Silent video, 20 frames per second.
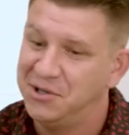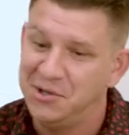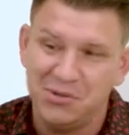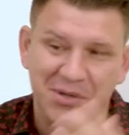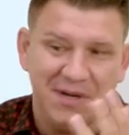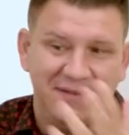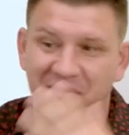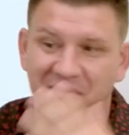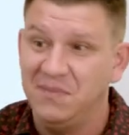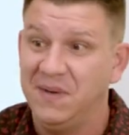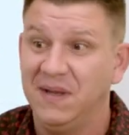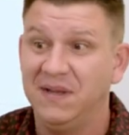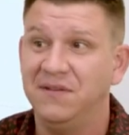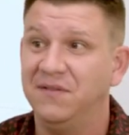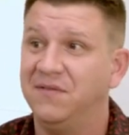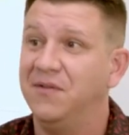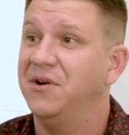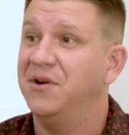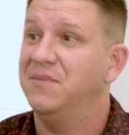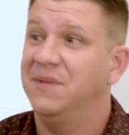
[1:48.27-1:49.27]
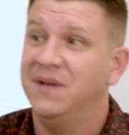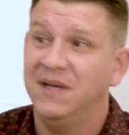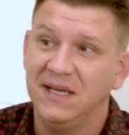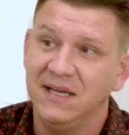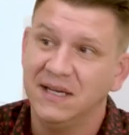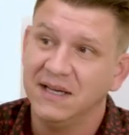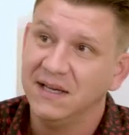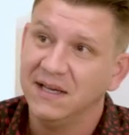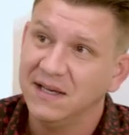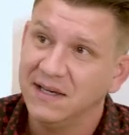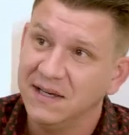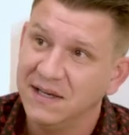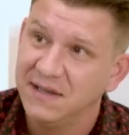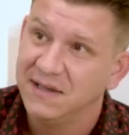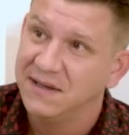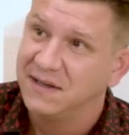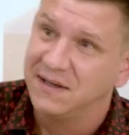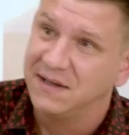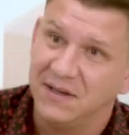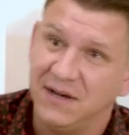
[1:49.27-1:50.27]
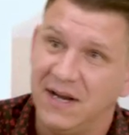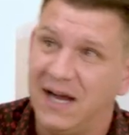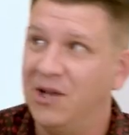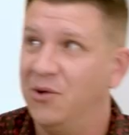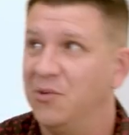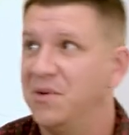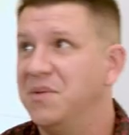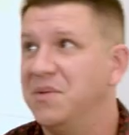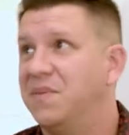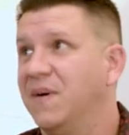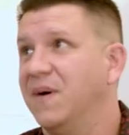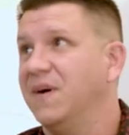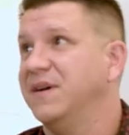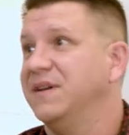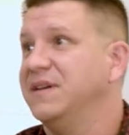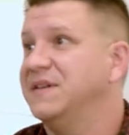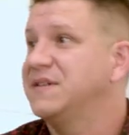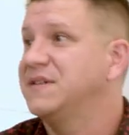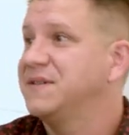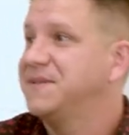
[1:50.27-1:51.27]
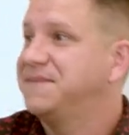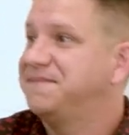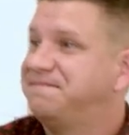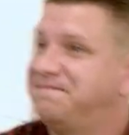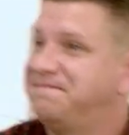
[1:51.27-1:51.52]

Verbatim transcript: you haven't been to very many good Halloween parties.